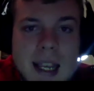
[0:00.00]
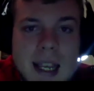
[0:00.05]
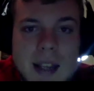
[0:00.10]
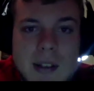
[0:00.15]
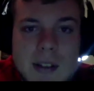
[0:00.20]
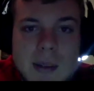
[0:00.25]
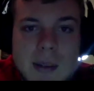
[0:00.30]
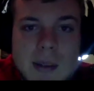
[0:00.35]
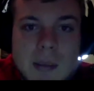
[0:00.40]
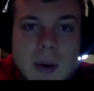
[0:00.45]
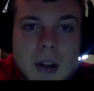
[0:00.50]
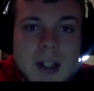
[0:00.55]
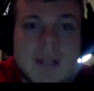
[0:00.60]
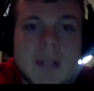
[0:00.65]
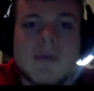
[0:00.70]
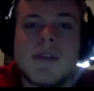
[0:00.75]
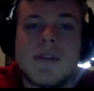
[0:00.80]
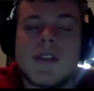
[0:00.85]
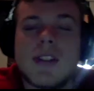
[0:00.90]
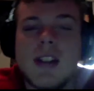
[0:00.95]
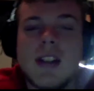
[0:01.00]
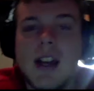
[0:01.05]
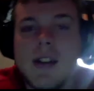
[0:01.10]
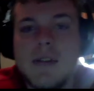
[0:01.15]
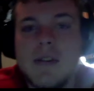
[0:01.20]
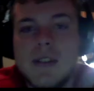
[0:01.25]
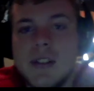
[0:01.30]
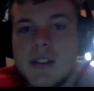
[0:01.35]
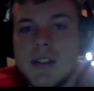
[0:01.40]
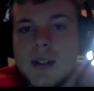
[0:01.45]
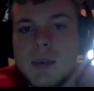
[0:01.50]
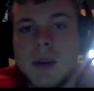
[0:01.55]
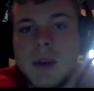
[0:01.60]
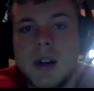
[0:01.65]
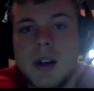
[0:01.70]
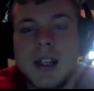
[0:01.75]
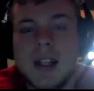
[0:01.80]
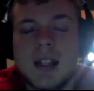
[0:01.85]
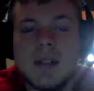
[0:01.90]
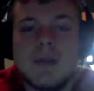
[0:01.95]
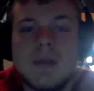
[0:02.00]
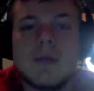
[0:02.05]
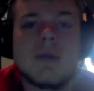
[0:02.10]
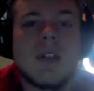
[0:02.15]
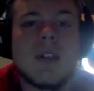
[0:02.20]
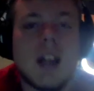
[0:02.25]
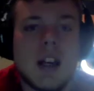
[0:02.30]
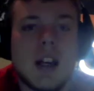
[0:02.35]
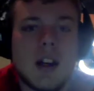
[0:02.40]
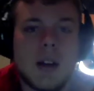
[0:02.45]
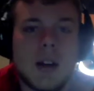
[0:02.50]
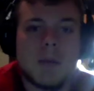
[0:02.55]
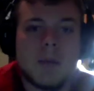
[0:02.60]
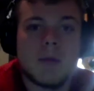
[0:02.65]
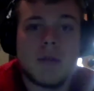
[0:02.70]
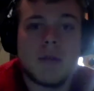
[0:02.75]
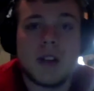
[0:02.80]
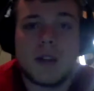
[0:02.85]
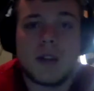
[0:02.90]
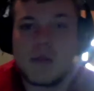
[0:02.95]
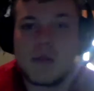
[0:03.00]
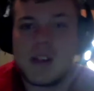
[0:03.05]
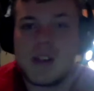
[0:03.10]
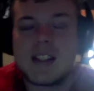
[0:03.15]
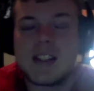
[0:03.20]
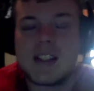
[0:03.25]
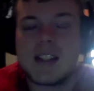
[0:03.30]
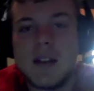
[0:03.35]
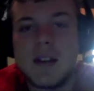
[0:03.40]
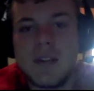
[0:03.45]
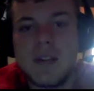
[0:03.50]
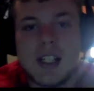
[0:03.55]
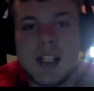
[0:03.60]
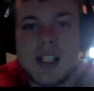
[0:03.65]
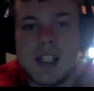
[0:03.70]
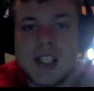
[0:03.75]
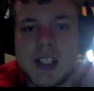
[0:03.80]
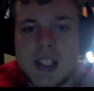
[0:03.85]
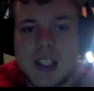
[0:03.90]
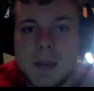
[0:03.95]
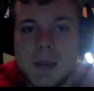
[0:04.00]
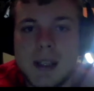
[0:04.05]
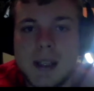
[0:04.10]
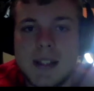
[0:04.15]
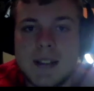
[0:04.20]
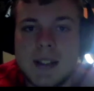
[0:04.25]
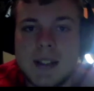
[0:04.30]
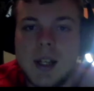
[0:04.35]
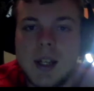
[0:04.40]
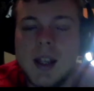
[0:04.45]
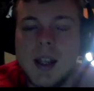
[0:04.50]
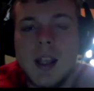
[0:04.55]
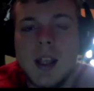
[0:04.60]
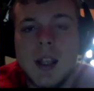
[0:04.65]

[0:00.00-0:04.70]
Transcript: there's a market for stuff, and there's a market for the free stuff, and it just depends on